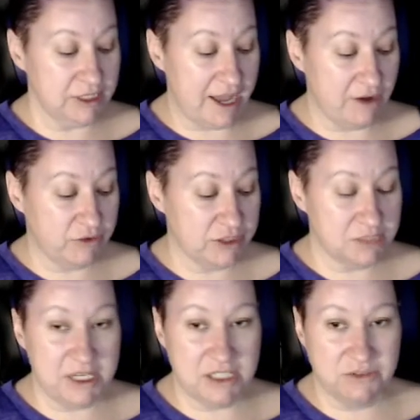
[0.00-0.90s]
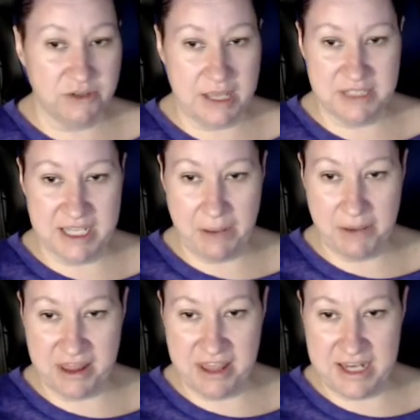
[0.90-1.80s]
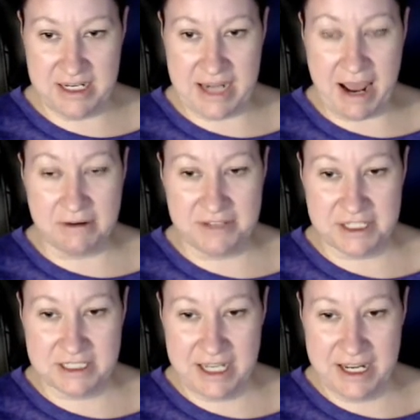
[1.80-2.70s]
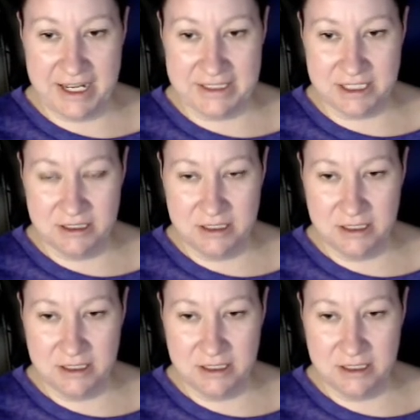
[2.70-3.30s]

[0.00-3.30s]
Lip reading: allow for the space for them to get what they need out of it. And